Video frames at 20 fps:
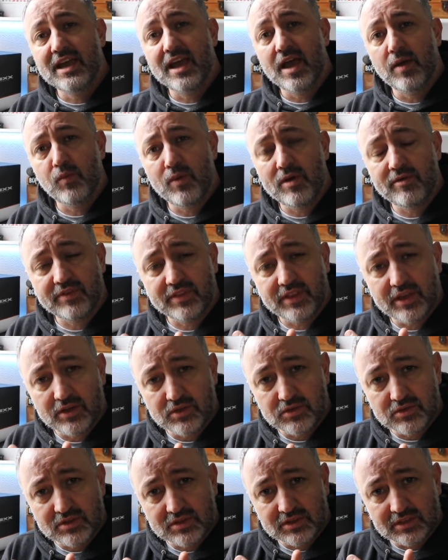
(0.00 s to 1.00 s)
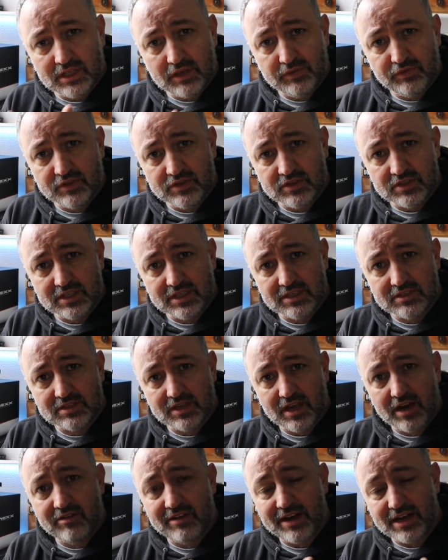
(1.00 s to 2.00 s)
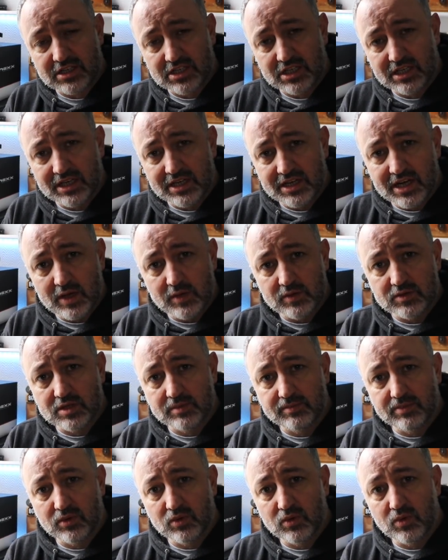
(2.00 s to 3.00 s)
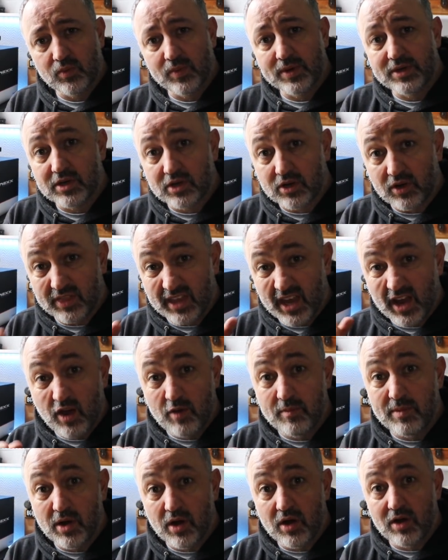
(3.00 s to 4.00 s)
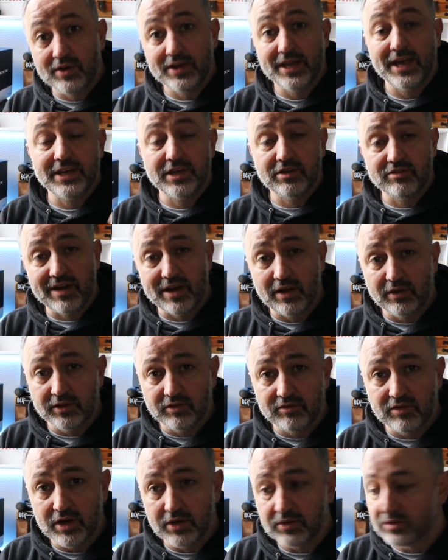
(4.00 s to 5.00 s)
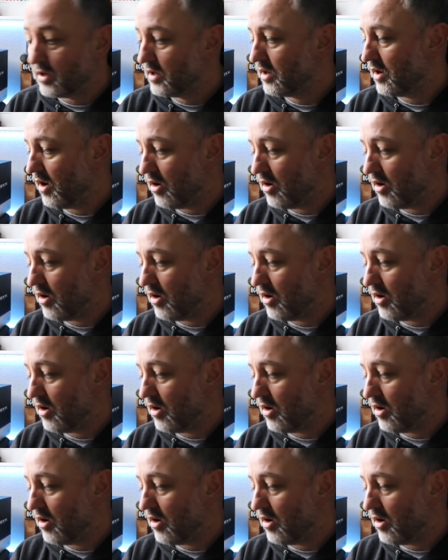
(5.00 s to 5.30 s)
and whether those differences are actually noticeable when you've got the helmet on and you're out on the road.